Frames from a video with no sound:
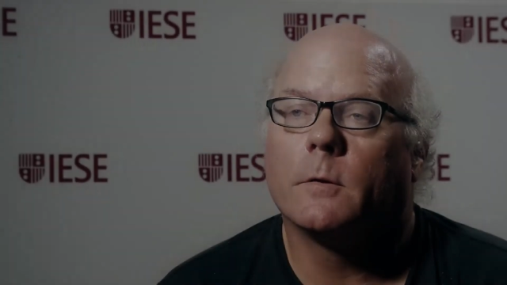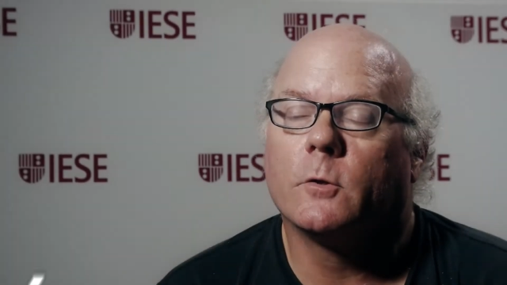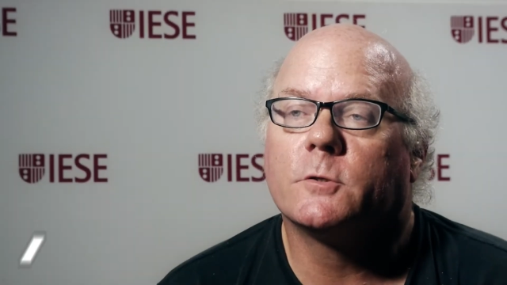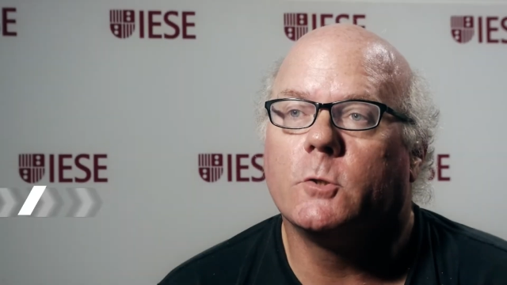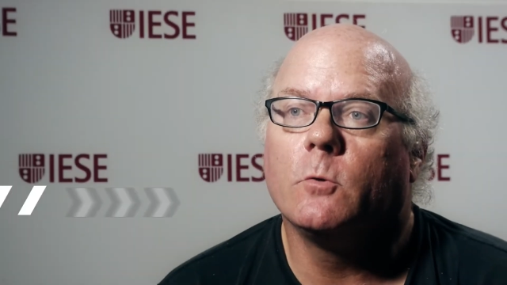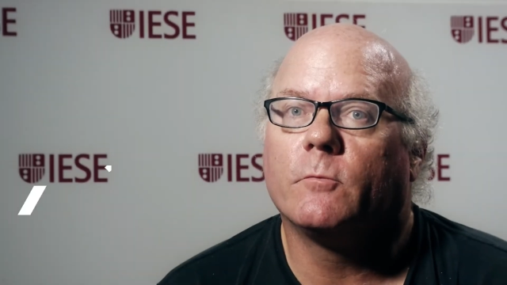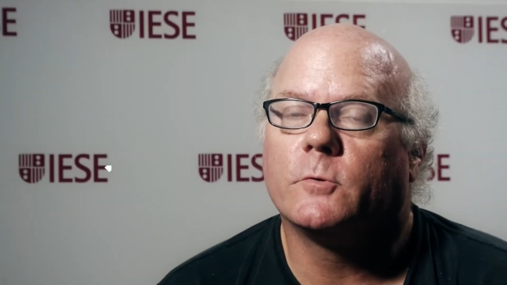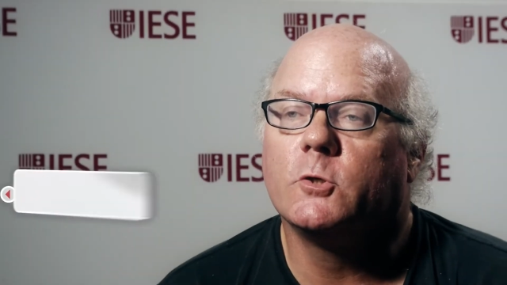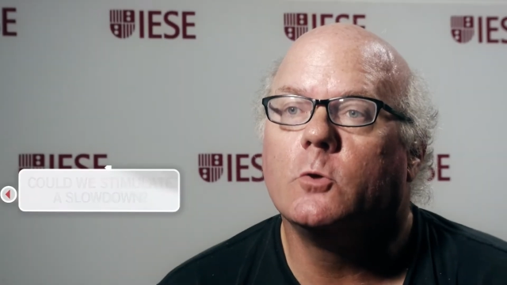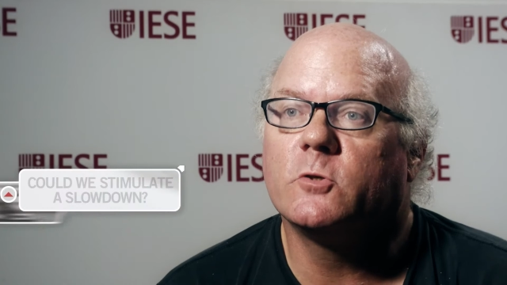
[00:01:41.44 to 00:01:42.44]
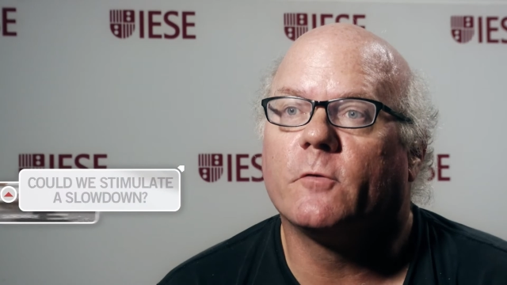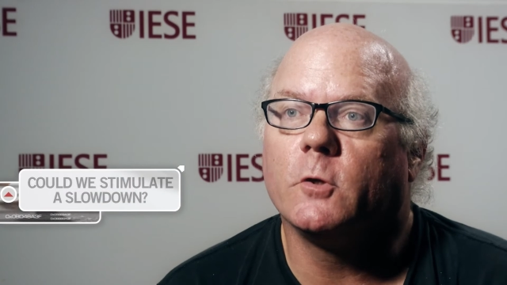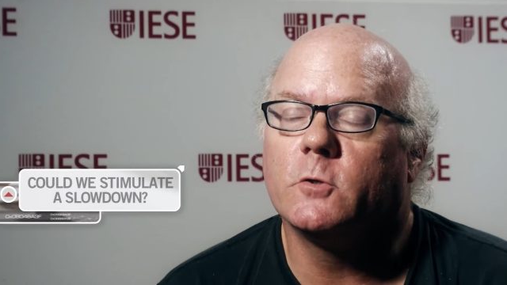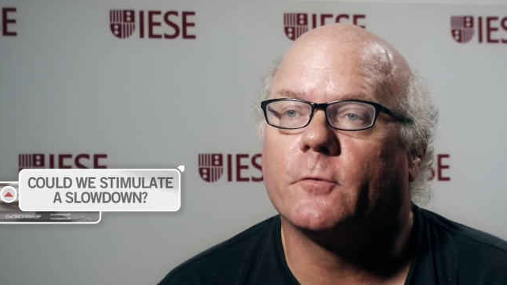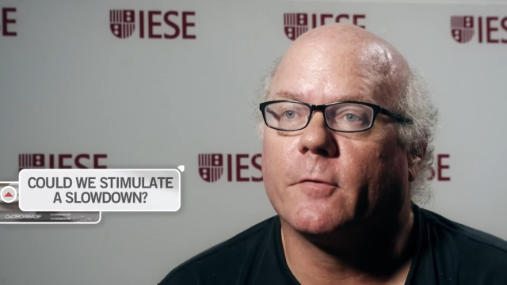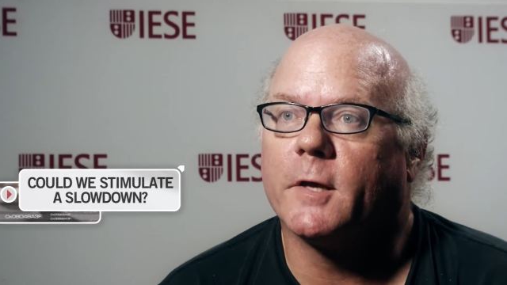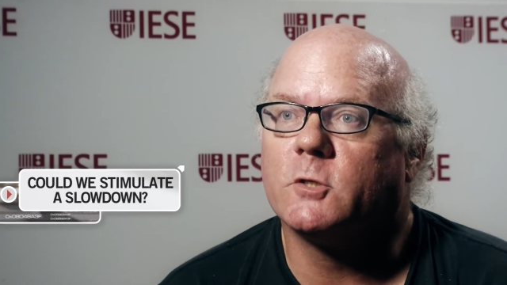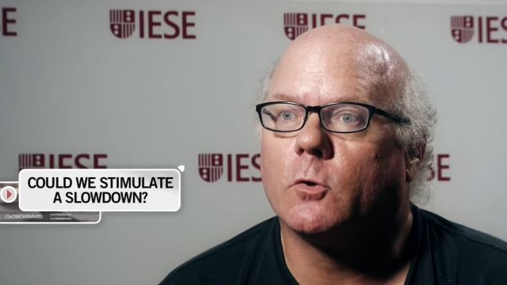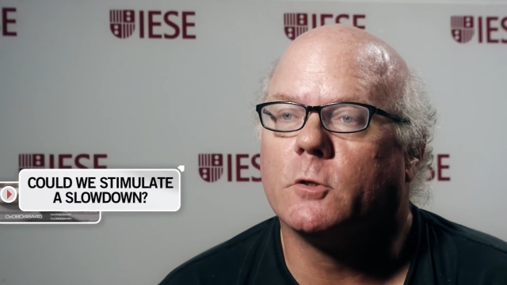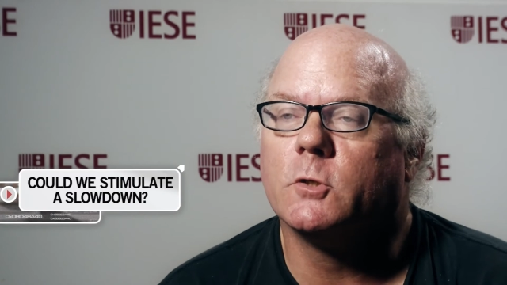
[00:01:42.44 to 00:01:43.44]
There are two useful
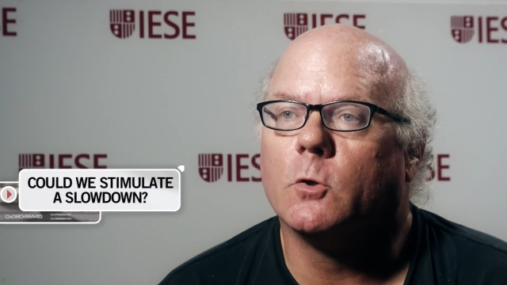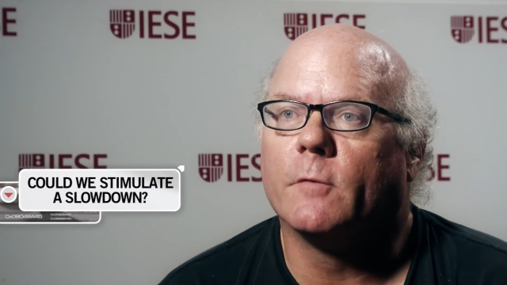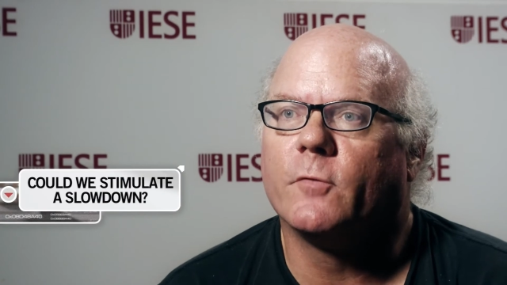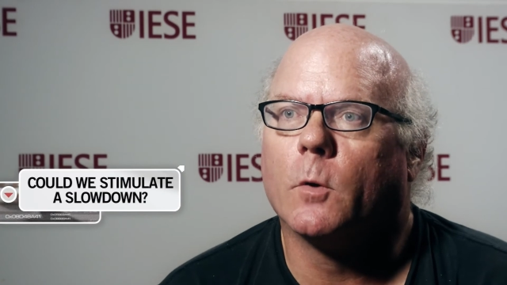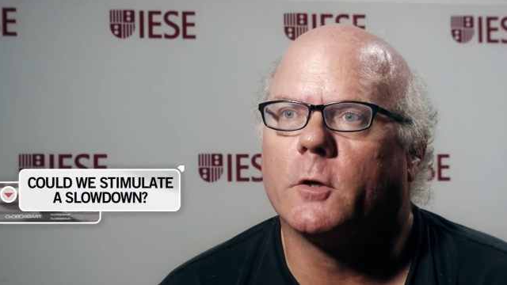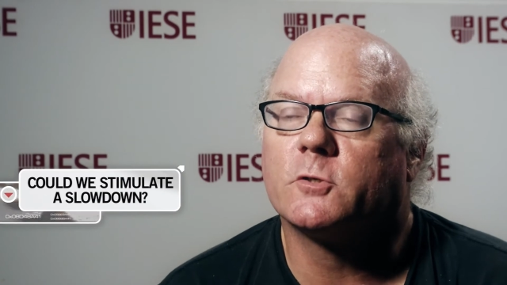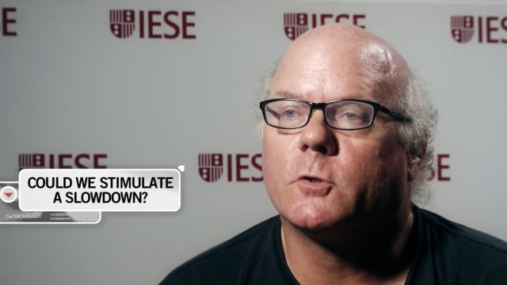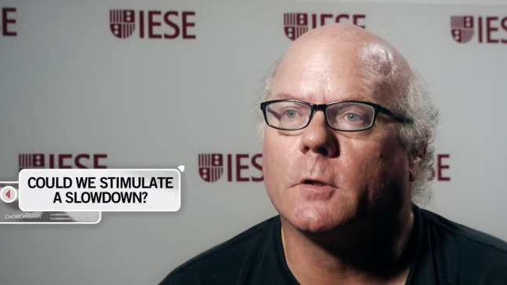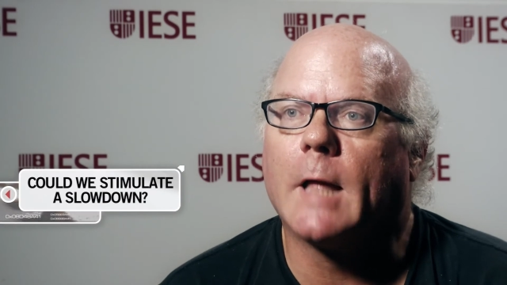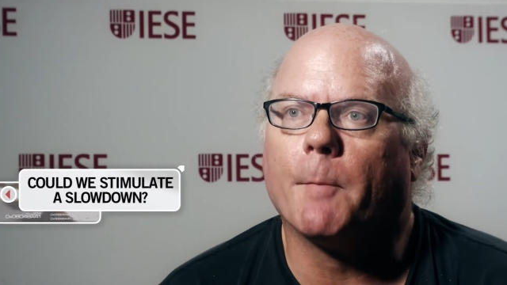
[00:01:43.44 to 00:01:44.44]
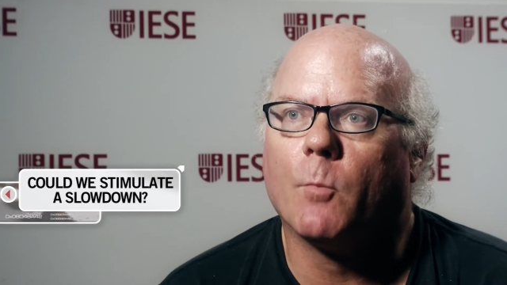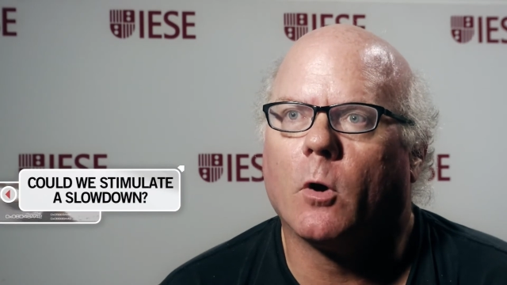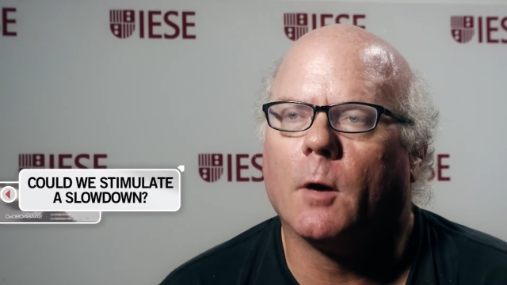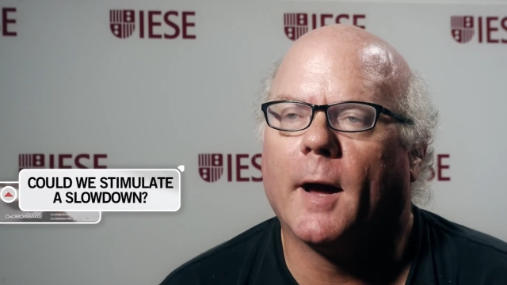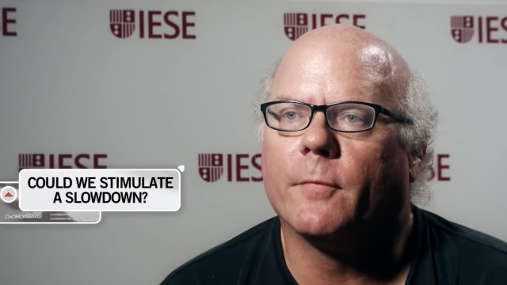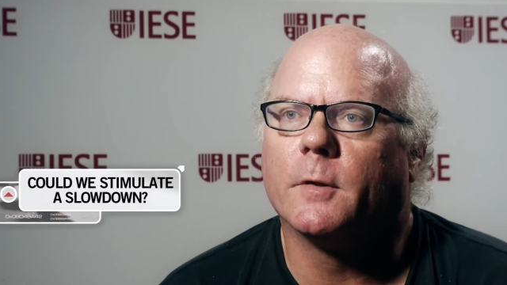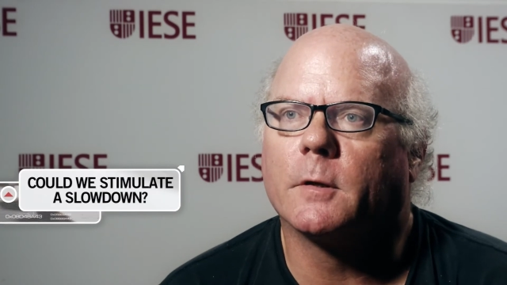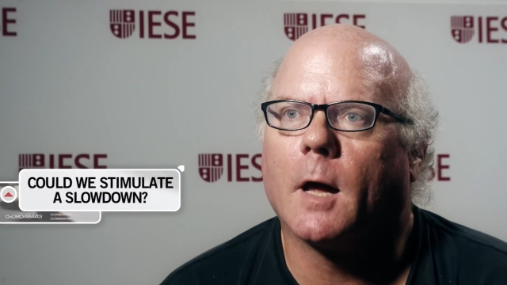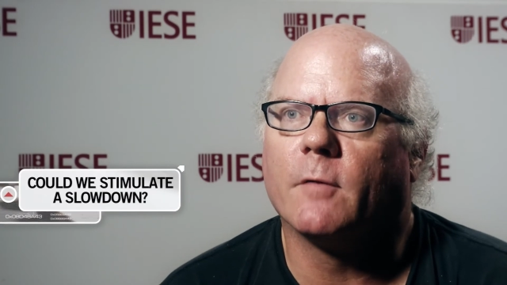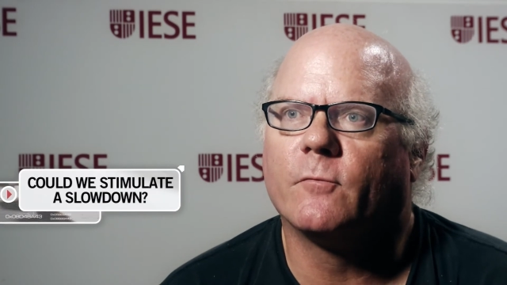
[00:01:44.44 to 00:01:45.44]
things you could do if you understood a lot more about the
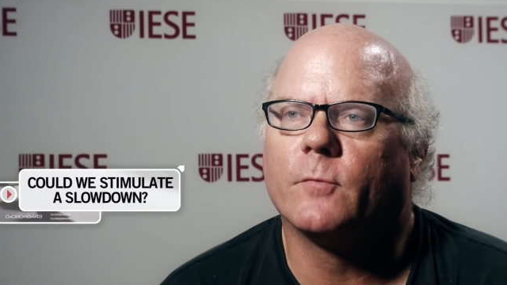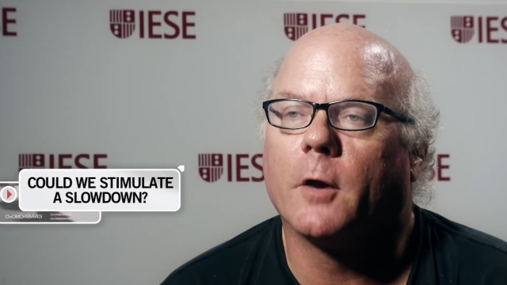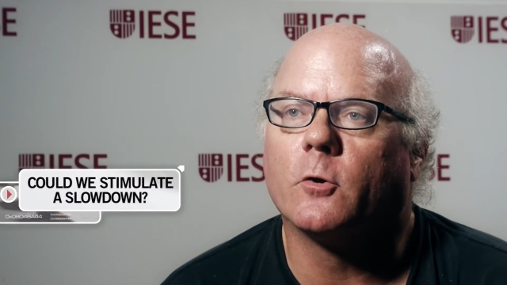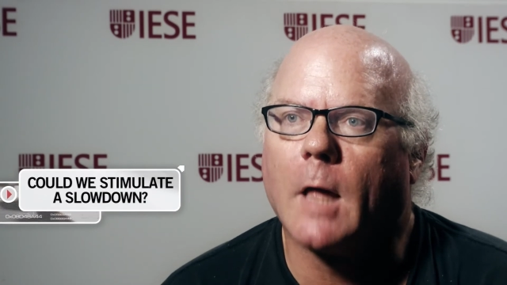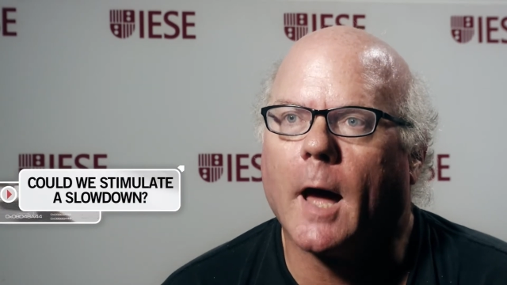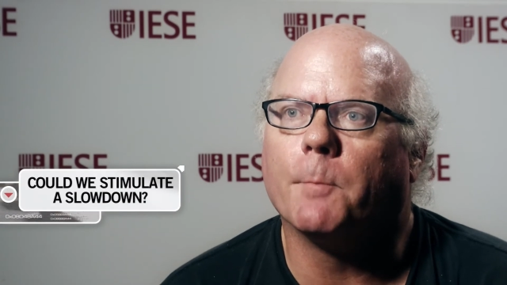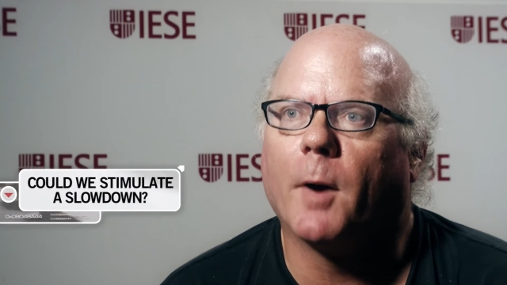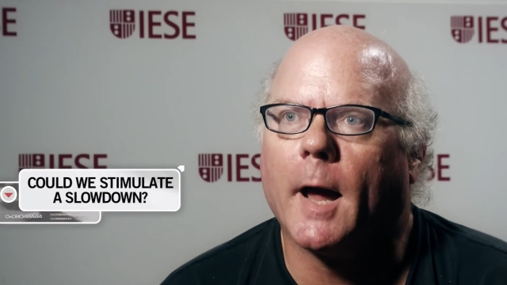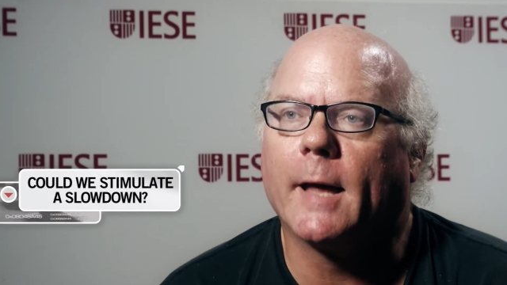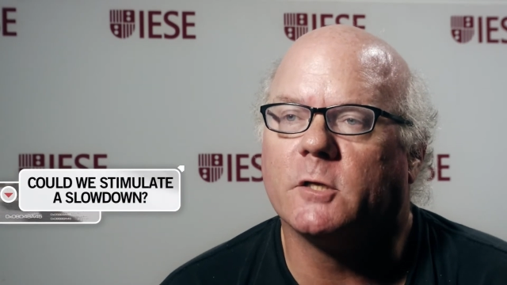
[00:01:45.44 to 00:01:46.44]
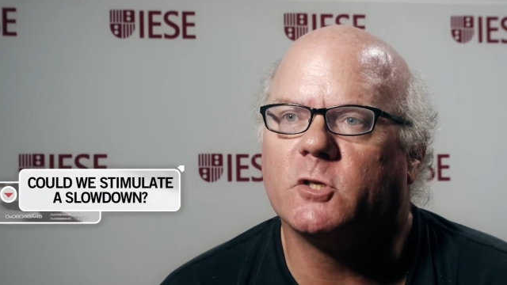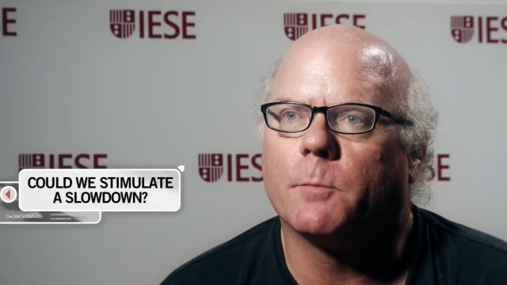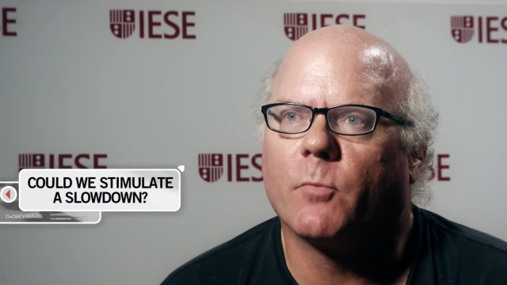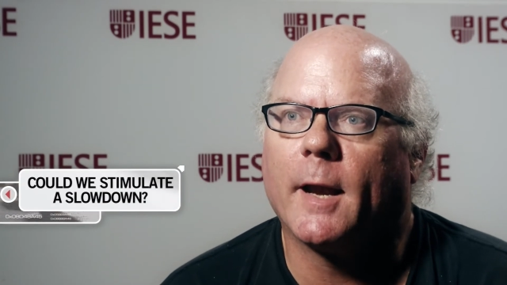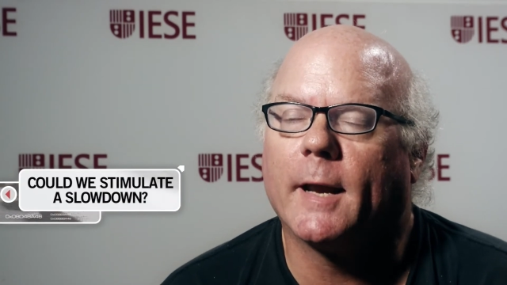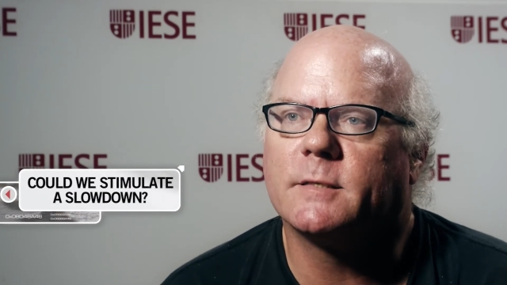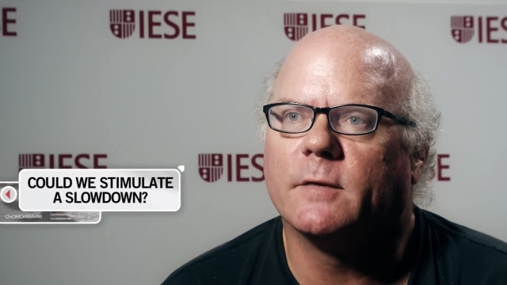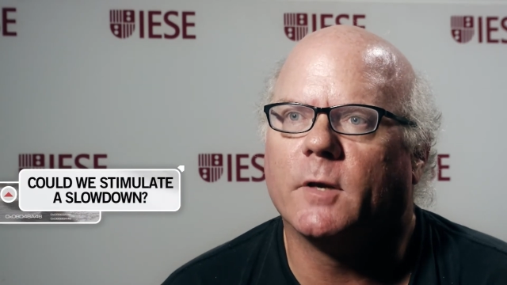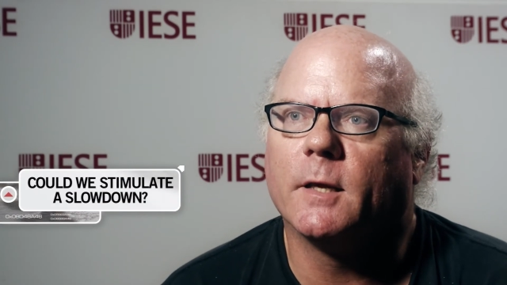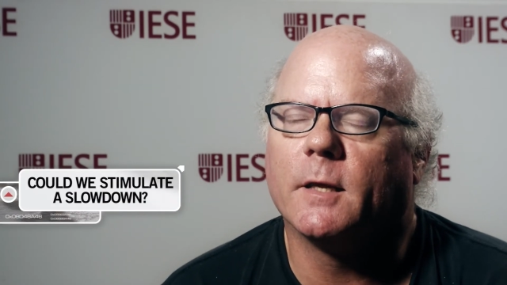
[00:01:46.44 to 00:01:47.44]
kind of underlying biology and brain
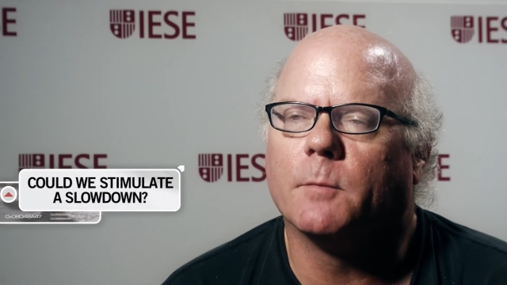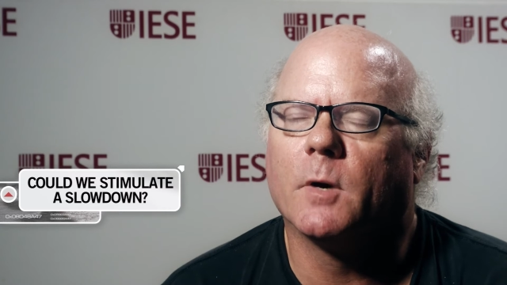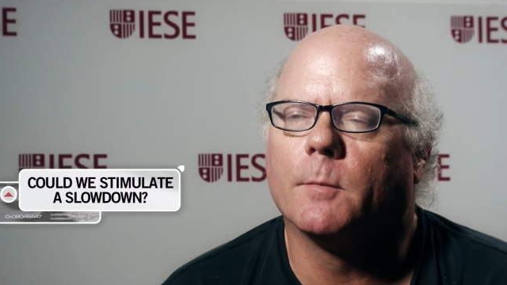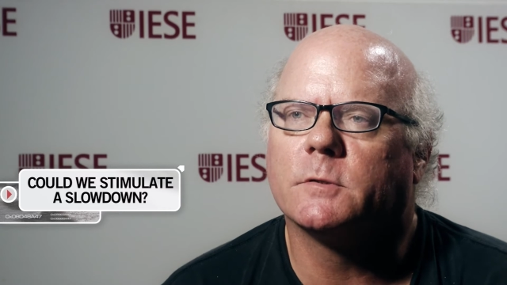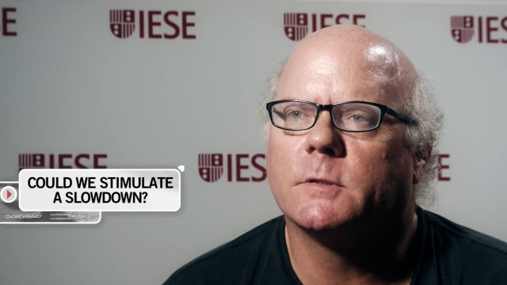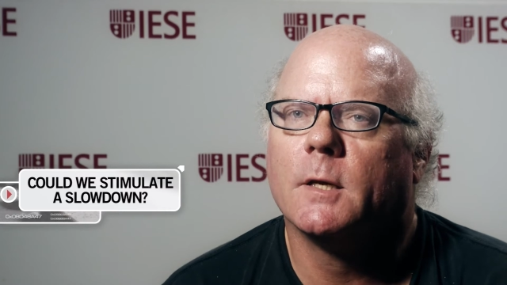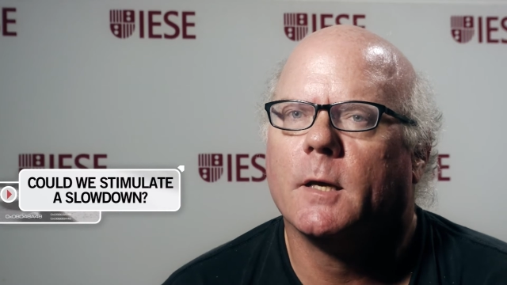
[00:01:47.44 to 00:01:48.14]
activity in bubbles.